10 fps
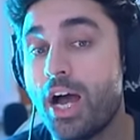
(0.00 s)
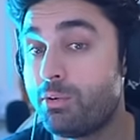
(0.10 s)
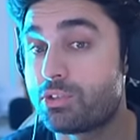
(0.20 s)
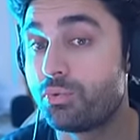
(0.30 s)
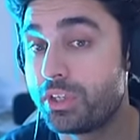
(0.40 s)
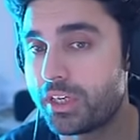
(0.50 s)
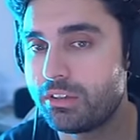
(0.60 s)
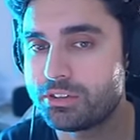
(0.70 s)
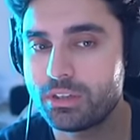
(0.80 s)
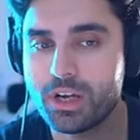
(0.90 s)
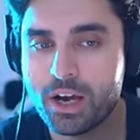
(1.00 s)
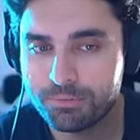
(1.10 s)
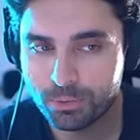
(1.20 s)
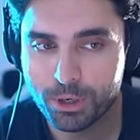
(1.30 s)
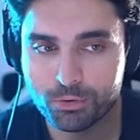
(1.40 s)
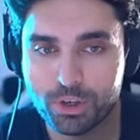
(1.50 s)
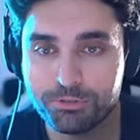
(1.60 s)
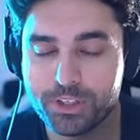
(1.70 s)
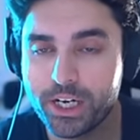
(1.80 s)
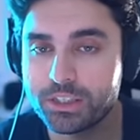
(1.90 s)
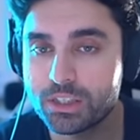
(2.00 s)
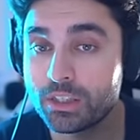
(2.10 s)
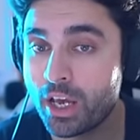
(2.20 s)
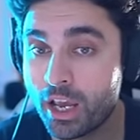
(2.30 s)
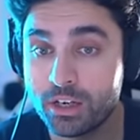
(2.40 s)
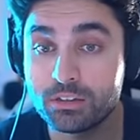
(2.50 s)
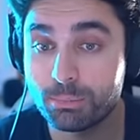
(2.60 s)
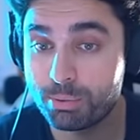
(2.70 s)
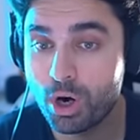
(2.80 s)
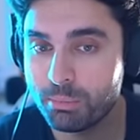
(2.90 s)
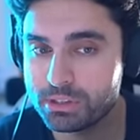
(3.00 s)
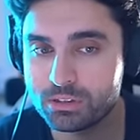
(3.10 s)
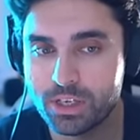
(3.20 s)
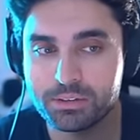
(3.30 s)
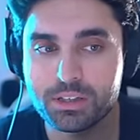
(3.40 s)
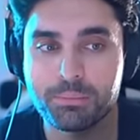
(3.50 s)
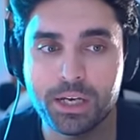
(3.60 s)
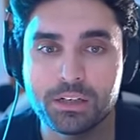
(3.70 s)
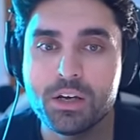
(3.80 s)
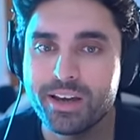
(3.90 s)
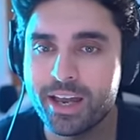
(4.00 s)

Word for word: I was ridiculously hyped for Modern Warfare 19 and the promises that they made.